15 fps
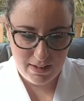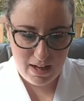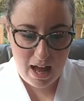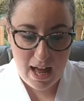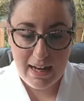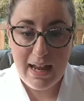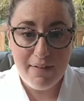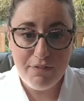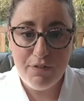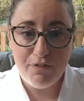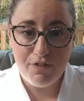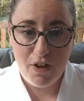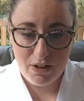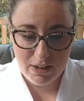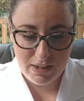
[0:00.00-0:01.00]
I'll have him
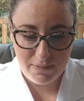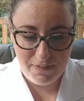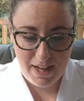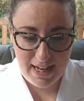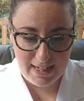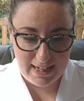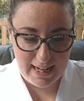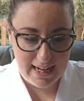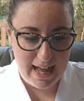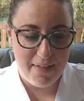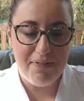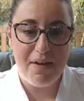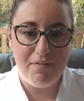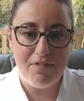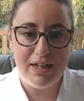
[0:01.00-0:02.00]
flogged severely
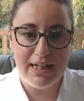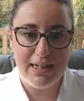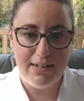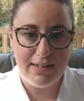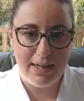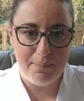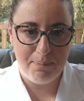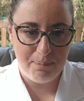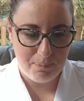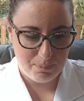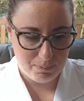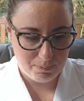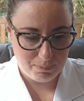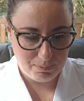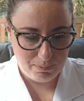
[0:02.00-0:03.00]
and then release him."
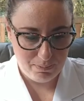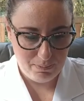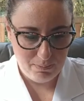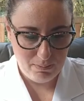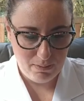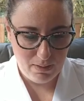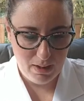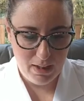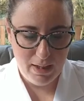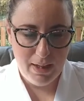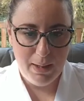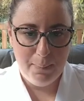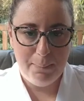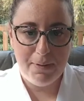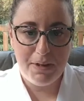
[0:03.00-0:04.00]

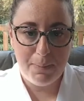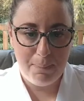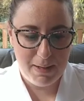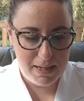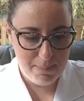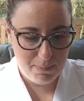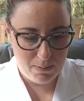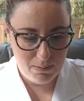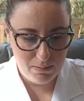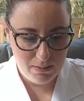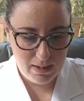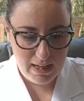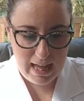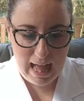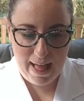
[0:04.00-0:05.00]
But the people
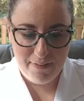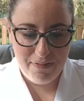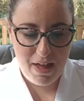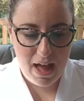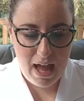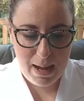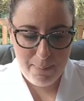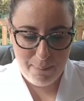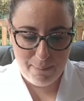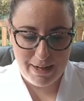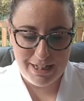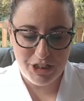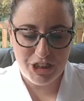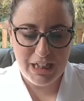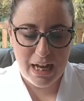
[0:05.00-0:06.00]
and the high
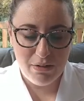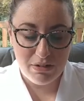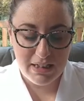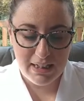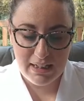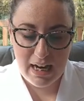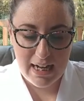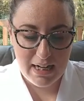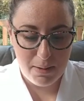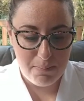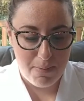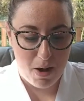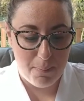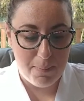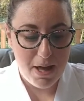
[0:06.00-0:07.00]
priest, shouting like a
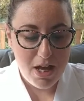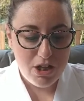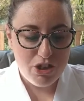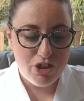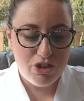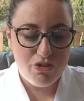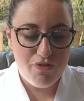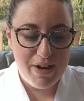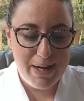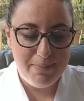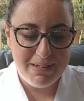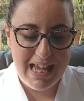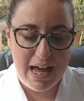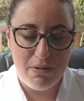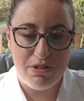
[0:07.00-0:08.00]
mob,
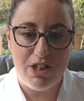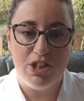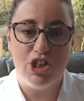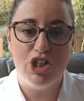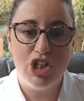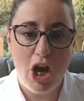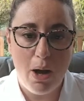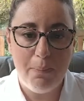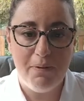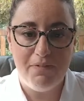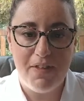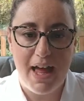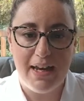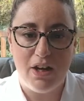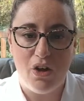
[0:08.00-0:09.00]
screamed out at the top of
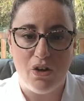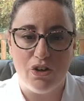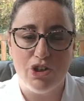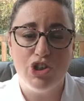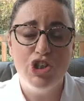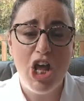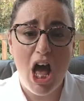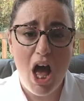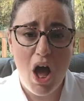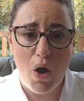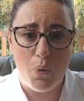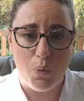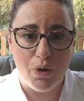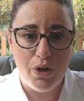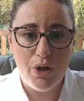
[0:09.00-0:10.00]
their lungs,
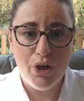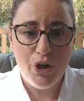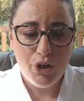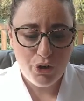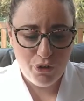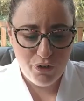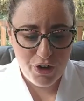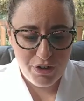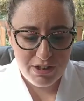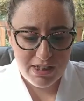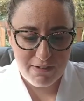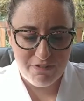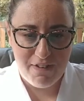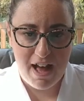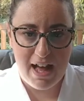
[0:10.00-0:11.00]
"No!
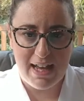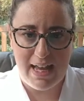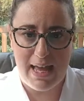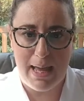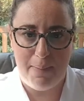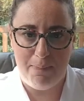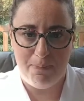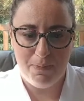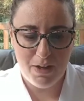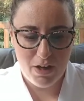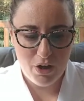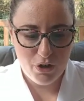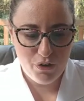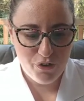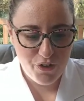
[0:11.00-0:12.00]
Crucify him!
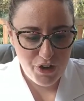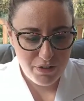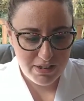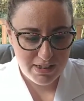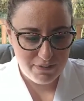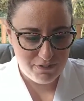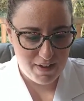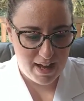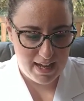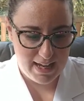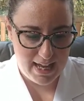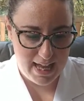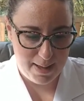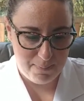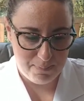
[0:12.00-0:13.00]
Crucify
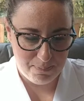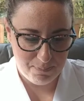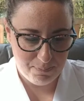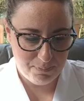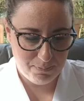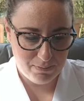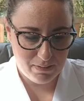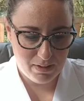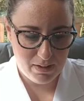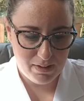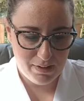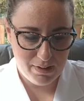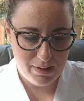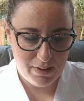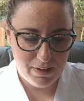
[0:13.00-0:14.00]
him!"
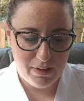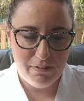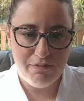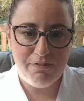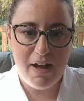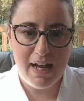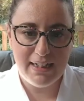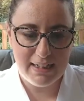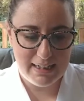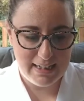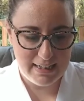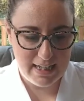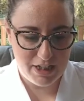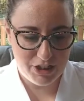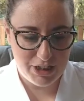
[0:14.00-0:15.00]
Finally,
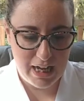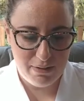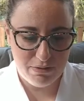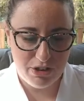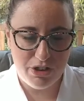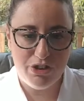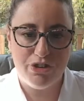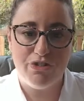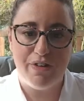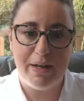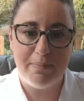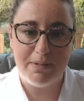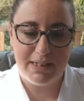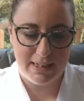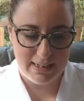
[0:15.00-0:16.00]
their shouts and
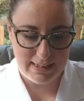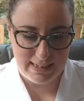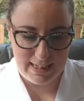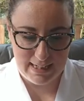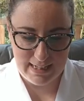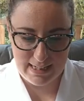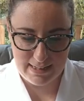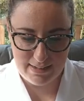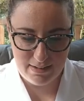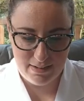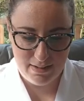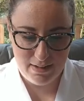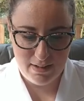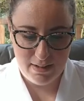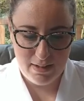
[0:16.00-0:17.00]
screams succeeded.
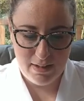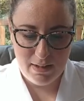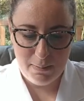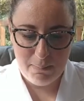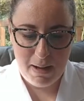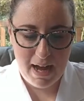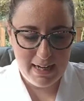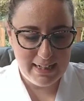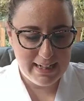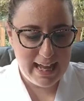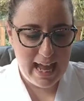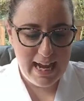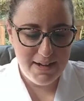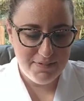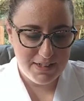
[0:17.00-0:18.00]
Pilate
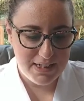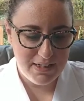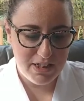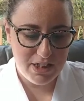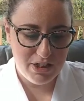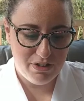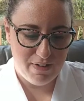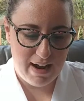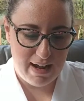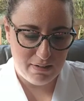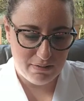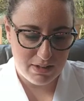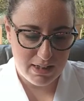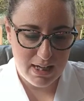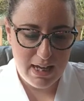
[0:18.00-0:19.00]
caved into the
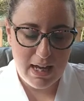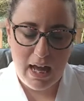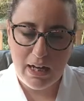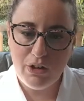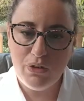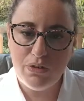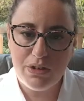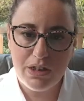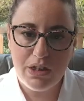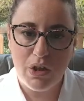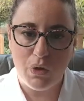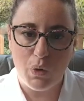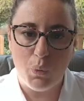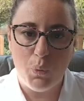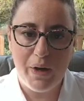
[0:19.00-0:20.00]
crowd and ordered
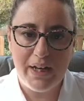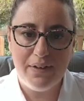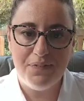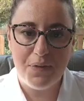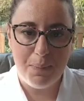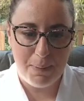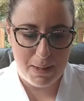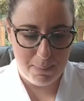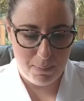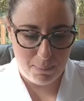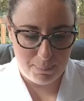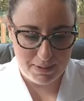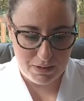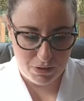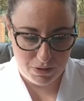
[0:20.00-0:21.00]
that the will of the people
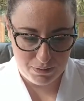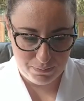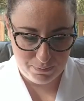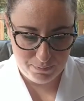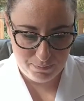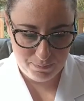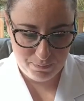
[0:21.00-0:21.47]
be done.